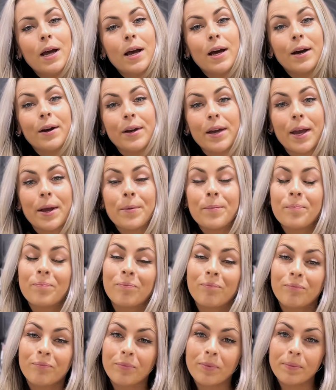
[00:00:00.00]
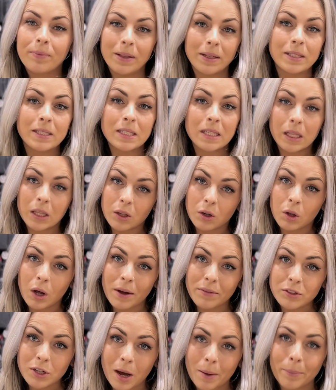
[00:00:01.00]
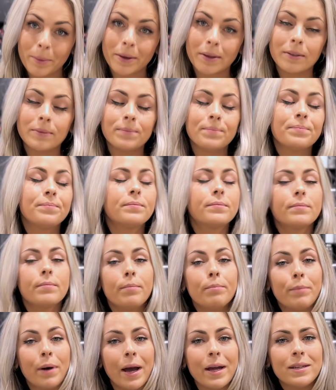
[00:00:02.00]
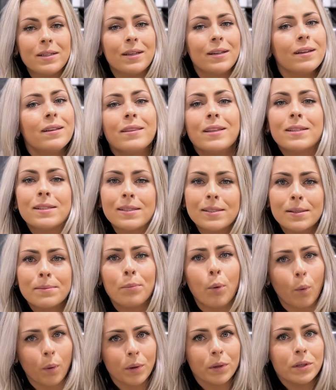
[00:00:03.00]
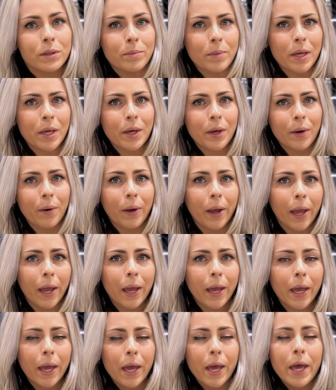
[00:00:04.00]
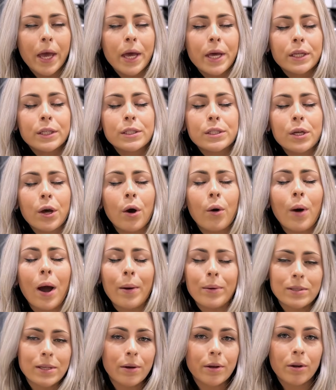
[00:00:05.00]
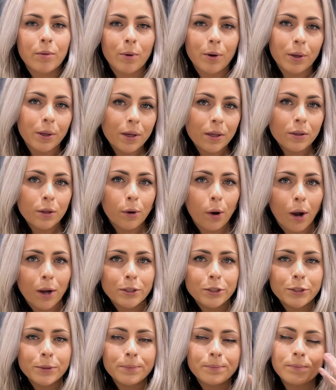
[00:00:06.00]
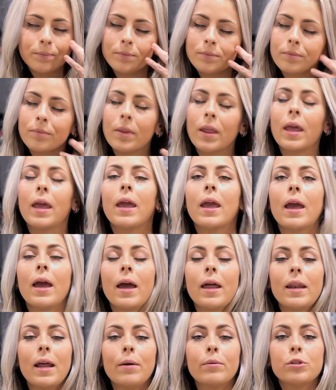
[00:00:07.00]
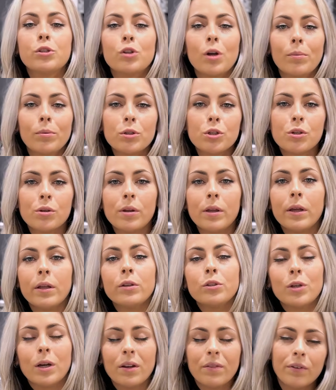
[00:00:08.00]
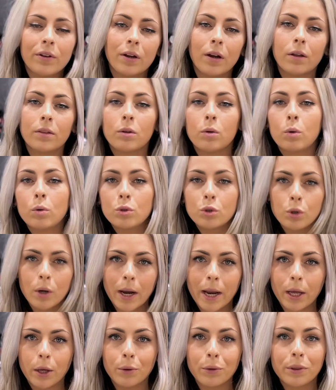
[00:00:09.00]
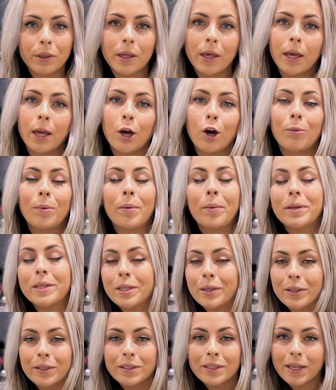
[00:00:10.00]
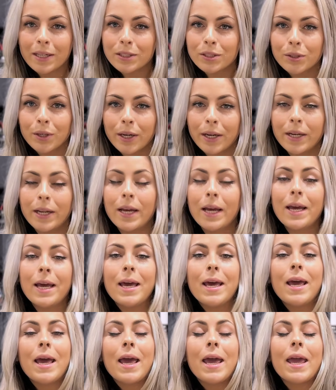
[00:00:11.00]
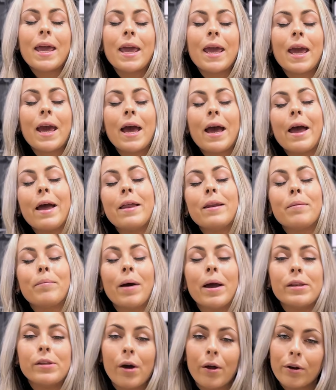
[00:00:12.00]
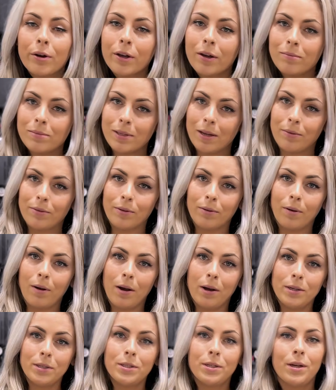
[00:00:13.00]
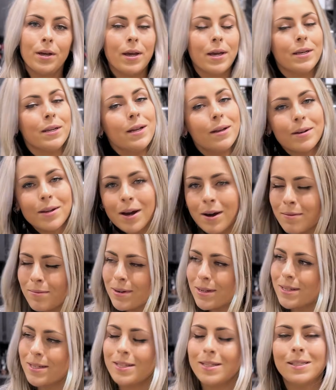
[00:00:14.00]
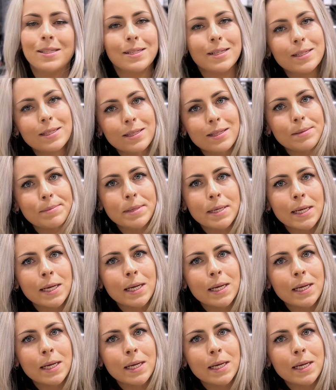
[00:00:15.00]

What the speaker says: Okay, this is a little off topic, but this is important to me, okay? So I was out here working in the garage, and I was troubleshooting, trying to figure out the whole triangle thing on my material test grid, and my daughter comes out in the garage, and you know what she says to me?